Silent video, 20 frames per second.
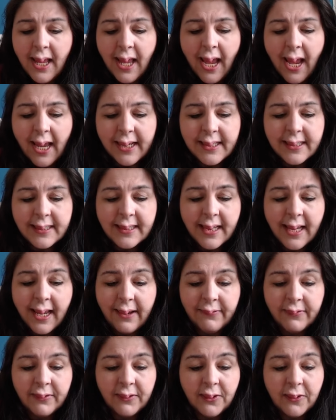and it's a
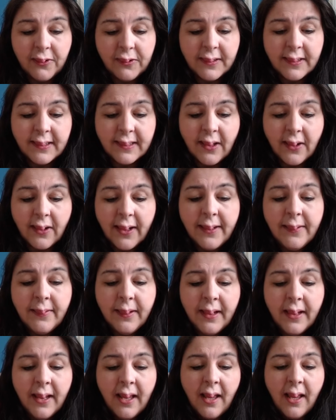Heaven and Earth
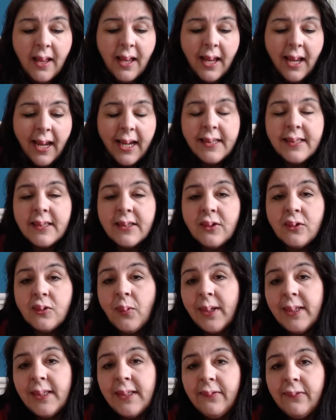design. It's
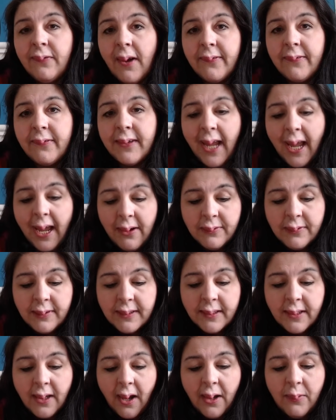25 count
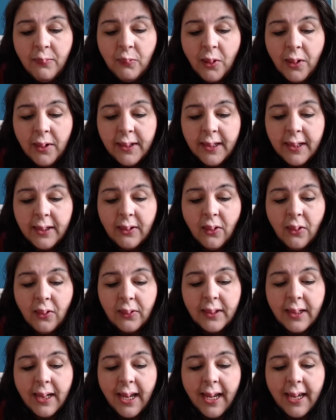that I'm working
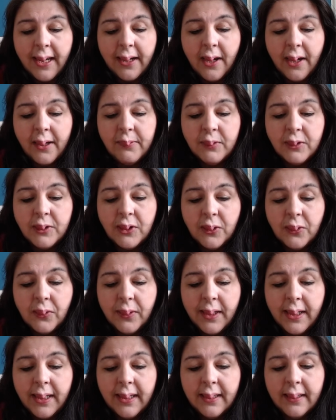on, and I'm
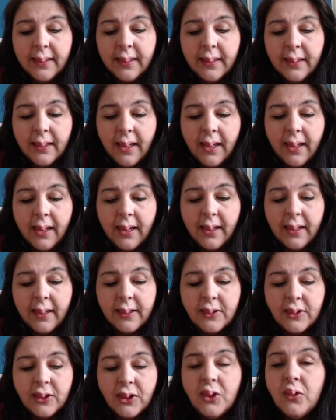doing
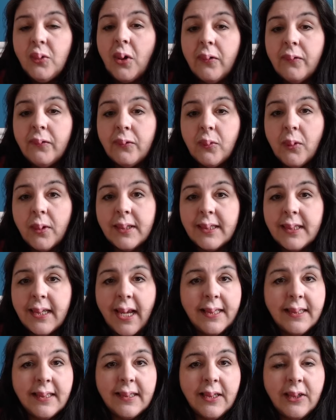2 over
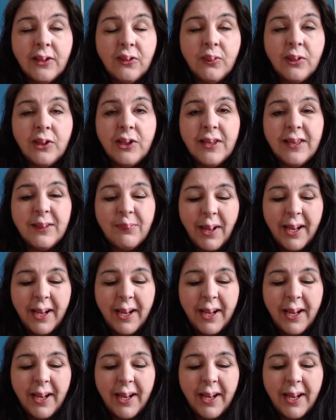1/10 stitch, which is